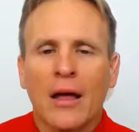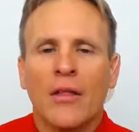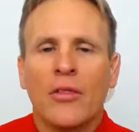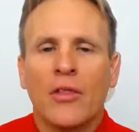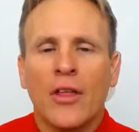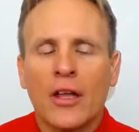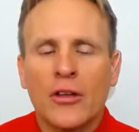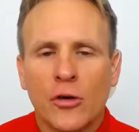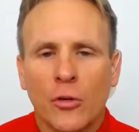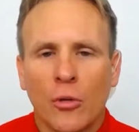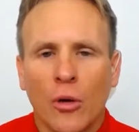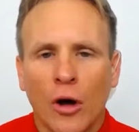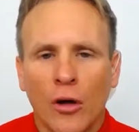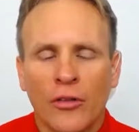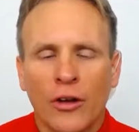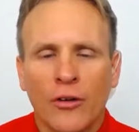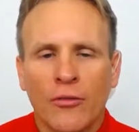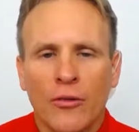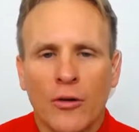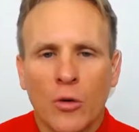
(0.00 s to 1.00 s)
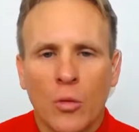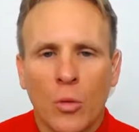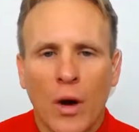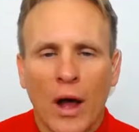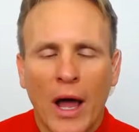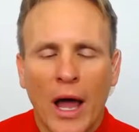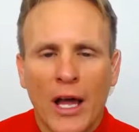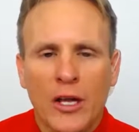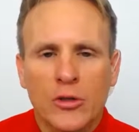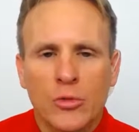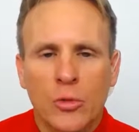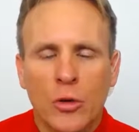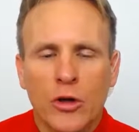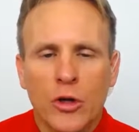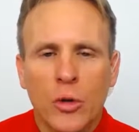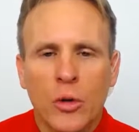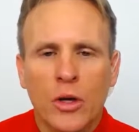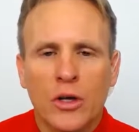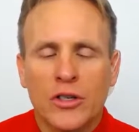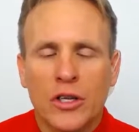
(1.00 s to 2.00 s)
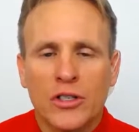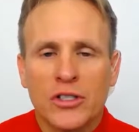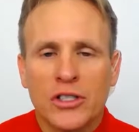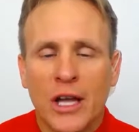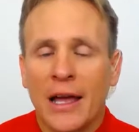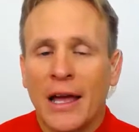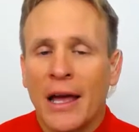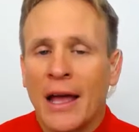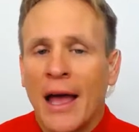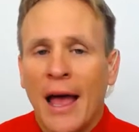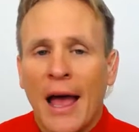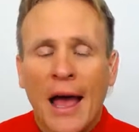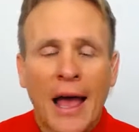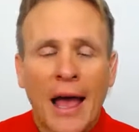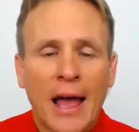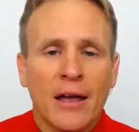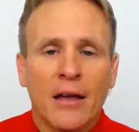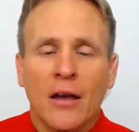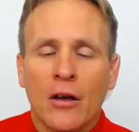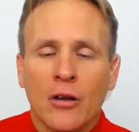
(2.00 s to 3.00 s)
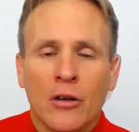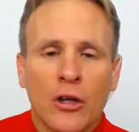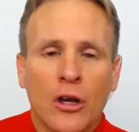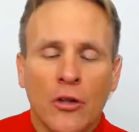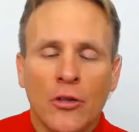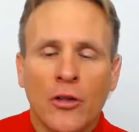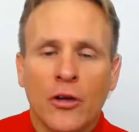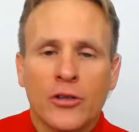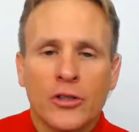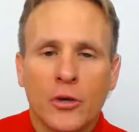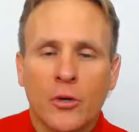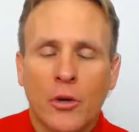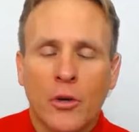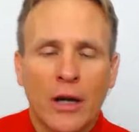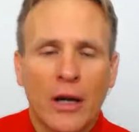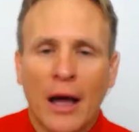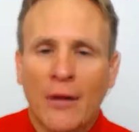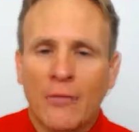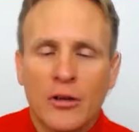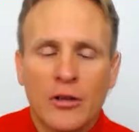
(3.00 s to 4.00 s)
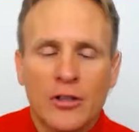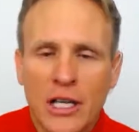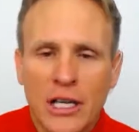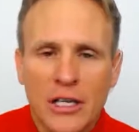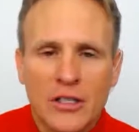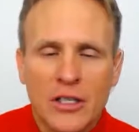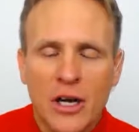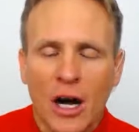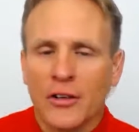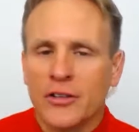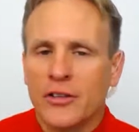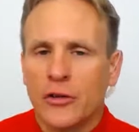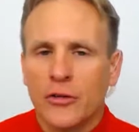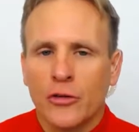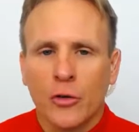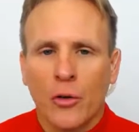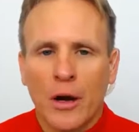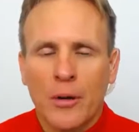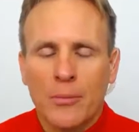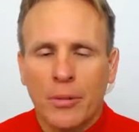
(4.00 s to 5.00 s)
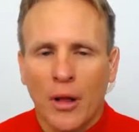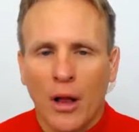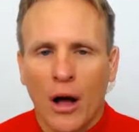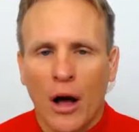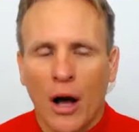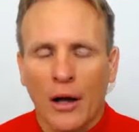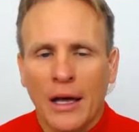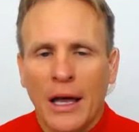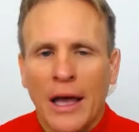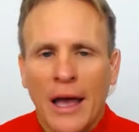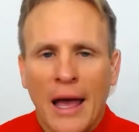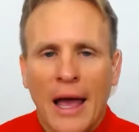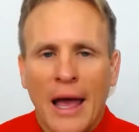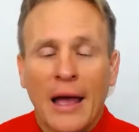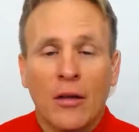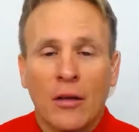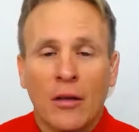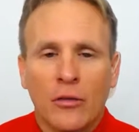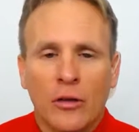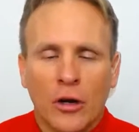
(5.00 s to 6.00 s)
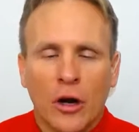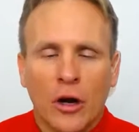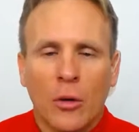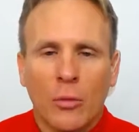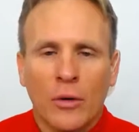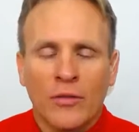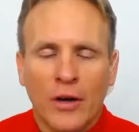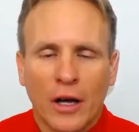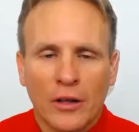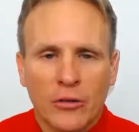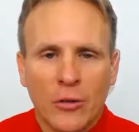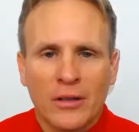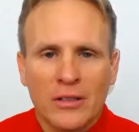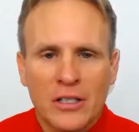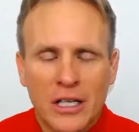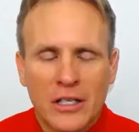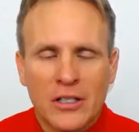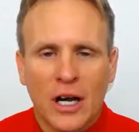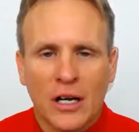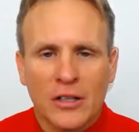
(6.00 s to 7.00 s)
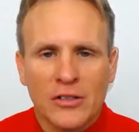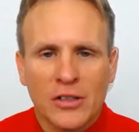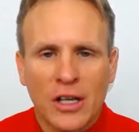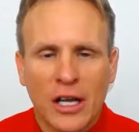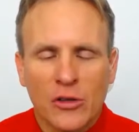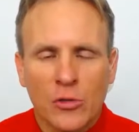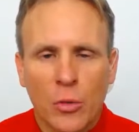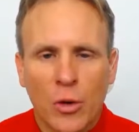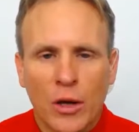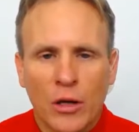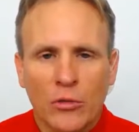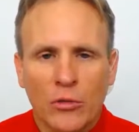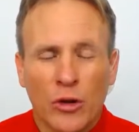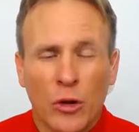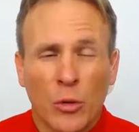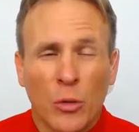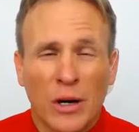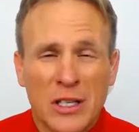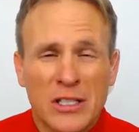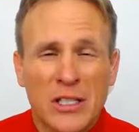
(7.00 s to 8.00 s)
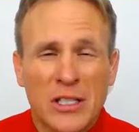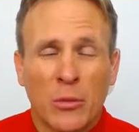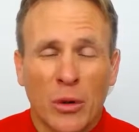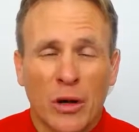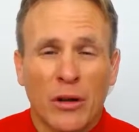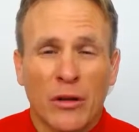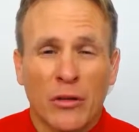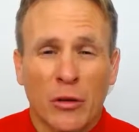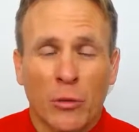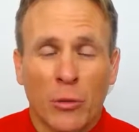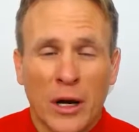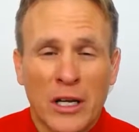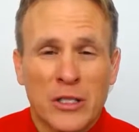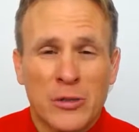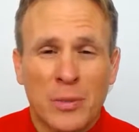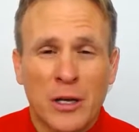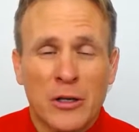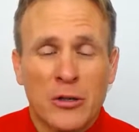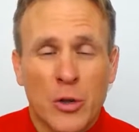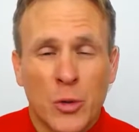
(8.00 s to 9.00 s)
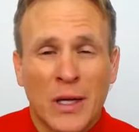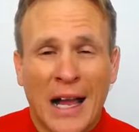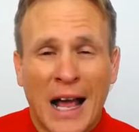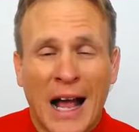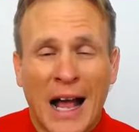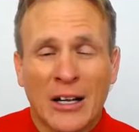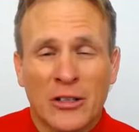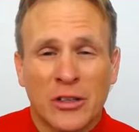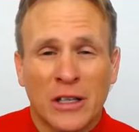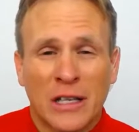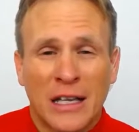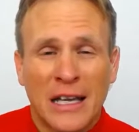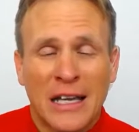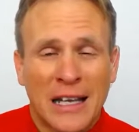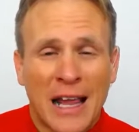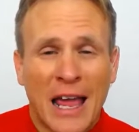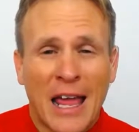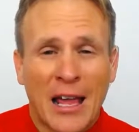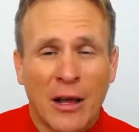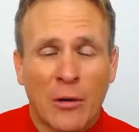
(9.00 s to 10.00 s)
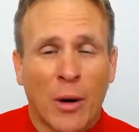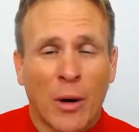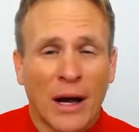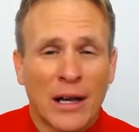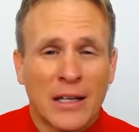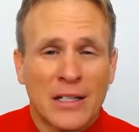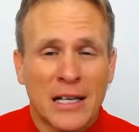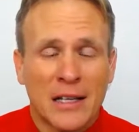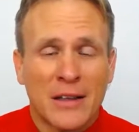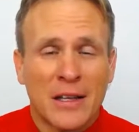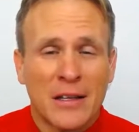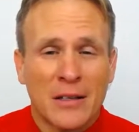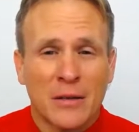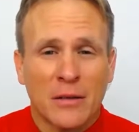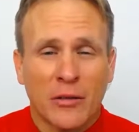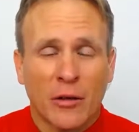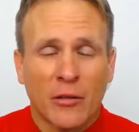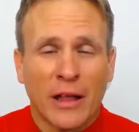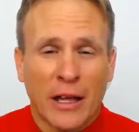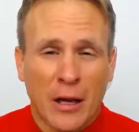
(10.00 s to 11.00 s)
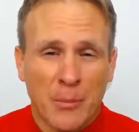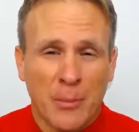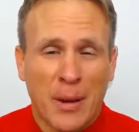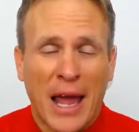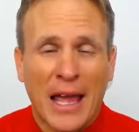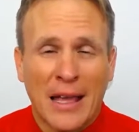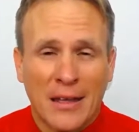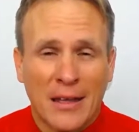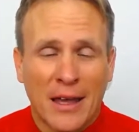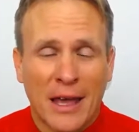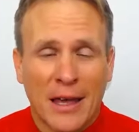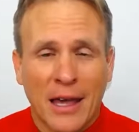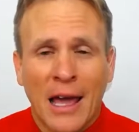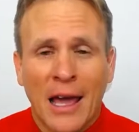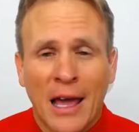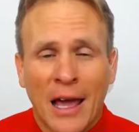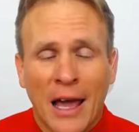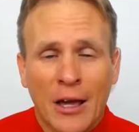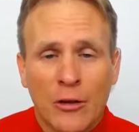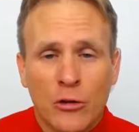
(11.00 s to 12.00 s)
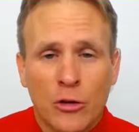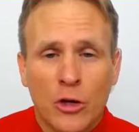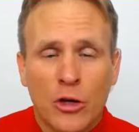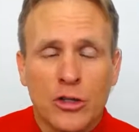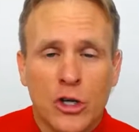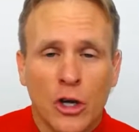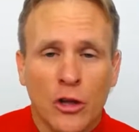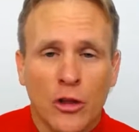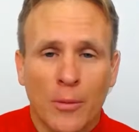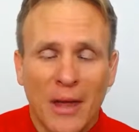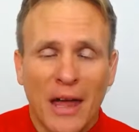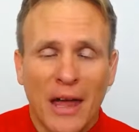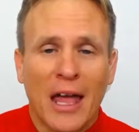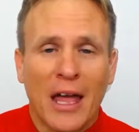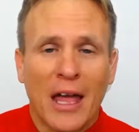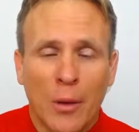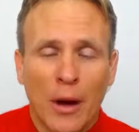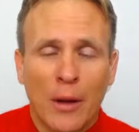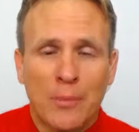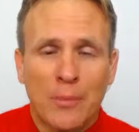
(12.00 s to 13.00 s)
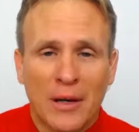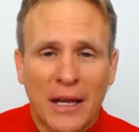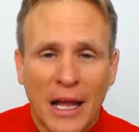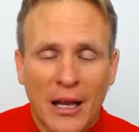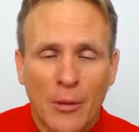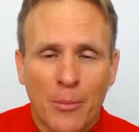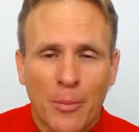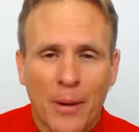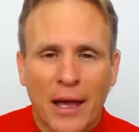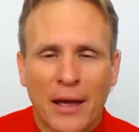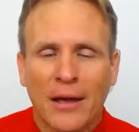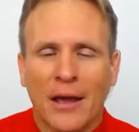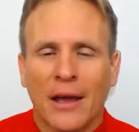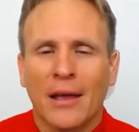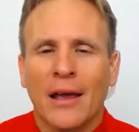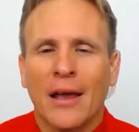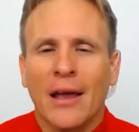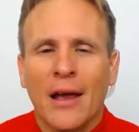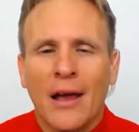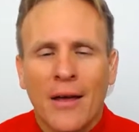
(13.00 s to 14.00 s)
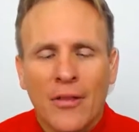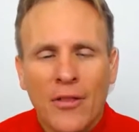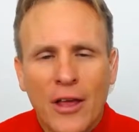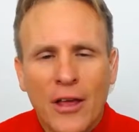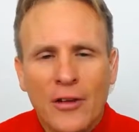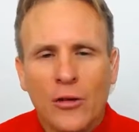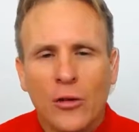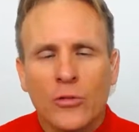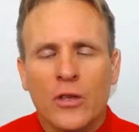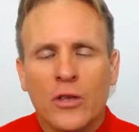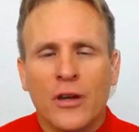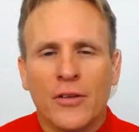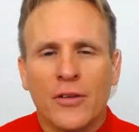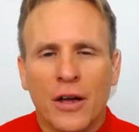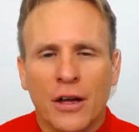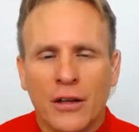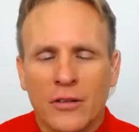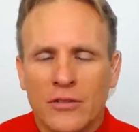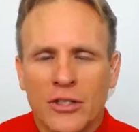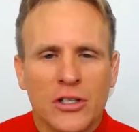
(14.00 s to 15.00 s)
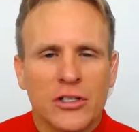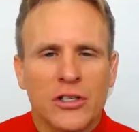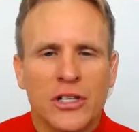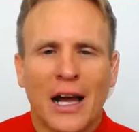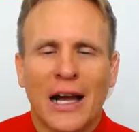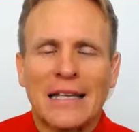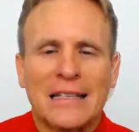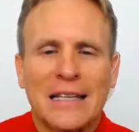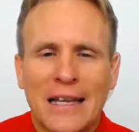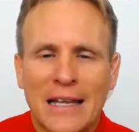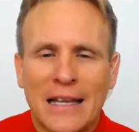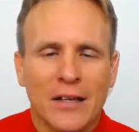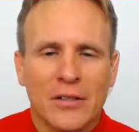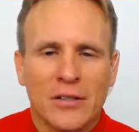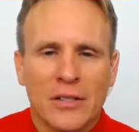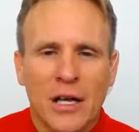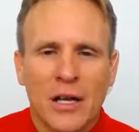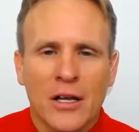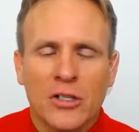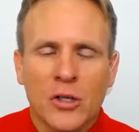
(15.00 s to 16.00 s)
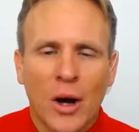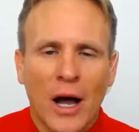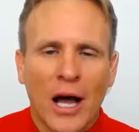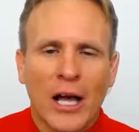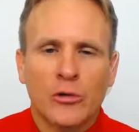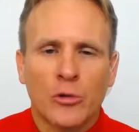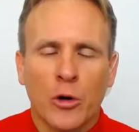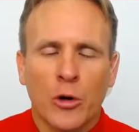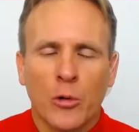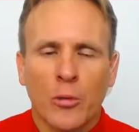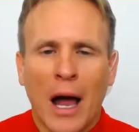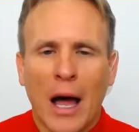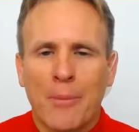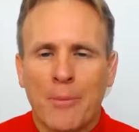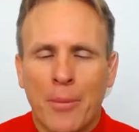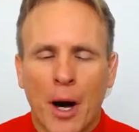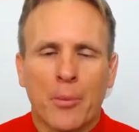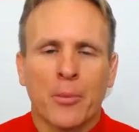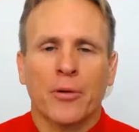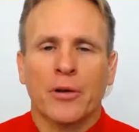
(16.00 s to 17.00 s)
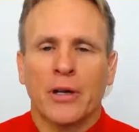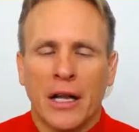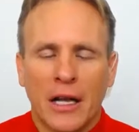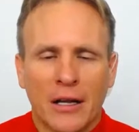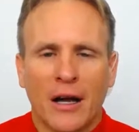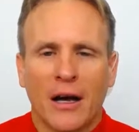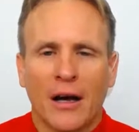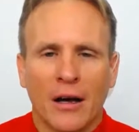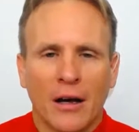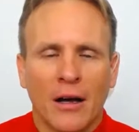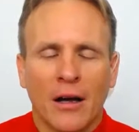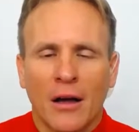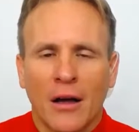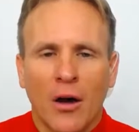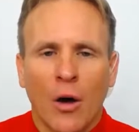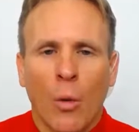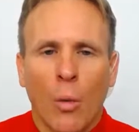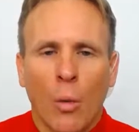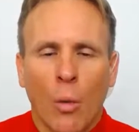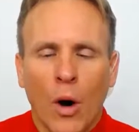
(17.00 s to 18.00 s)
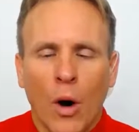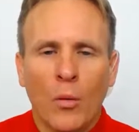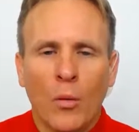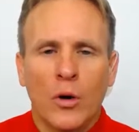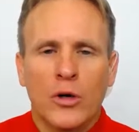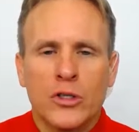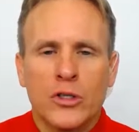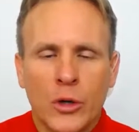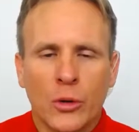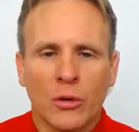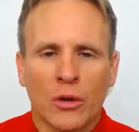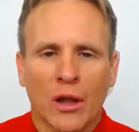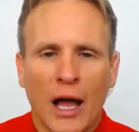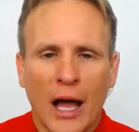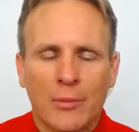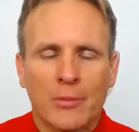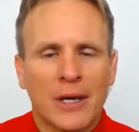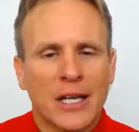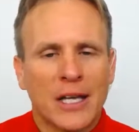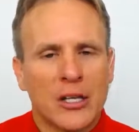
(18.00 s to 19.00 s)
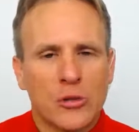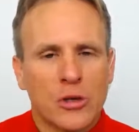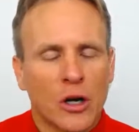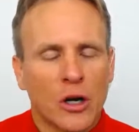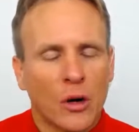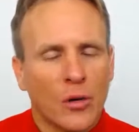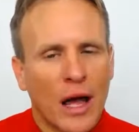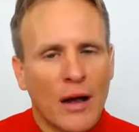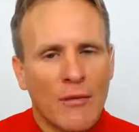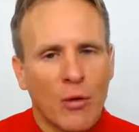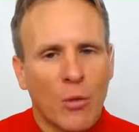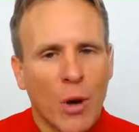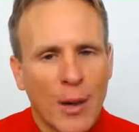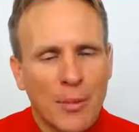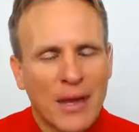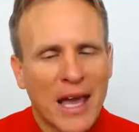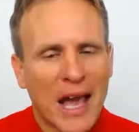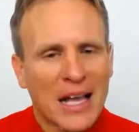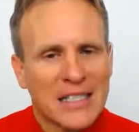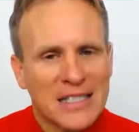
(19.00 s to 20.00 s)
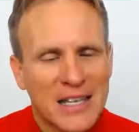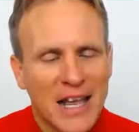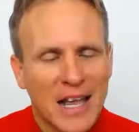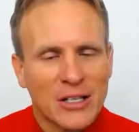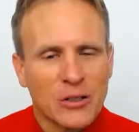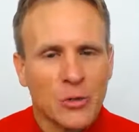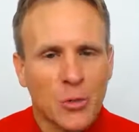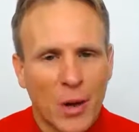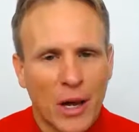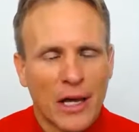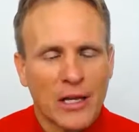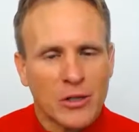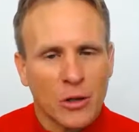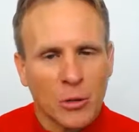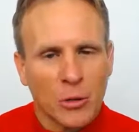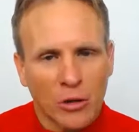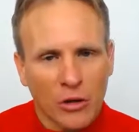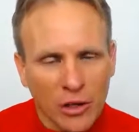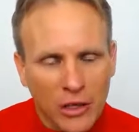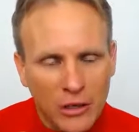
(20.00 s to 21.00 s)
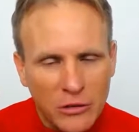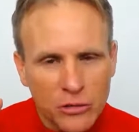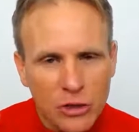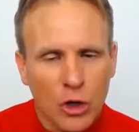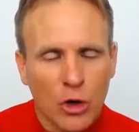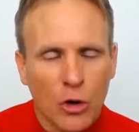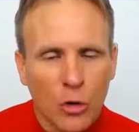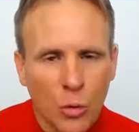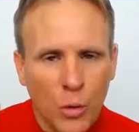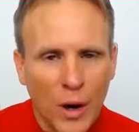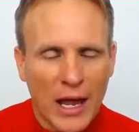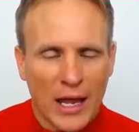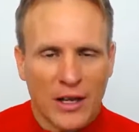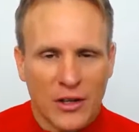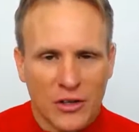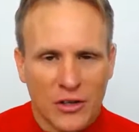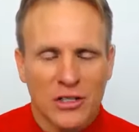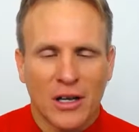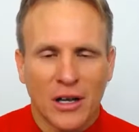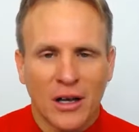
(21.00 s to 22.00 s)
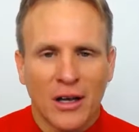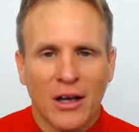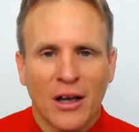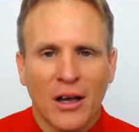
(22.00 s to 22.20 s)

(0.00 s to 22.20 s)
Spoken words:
These are all different ways where you could just say, hey, there's a great, have you detox? Here's a great blog. Hey, we talked about detox last week. Do you want to see what the recipe is? You can actually eat egg whites and they're like a pancake, and you can show them the egg white banana pancake. These are just ideas. So as we wrap up, Renita, what would you like, because we don't have a webcast next week, so we're looking 2 weeks.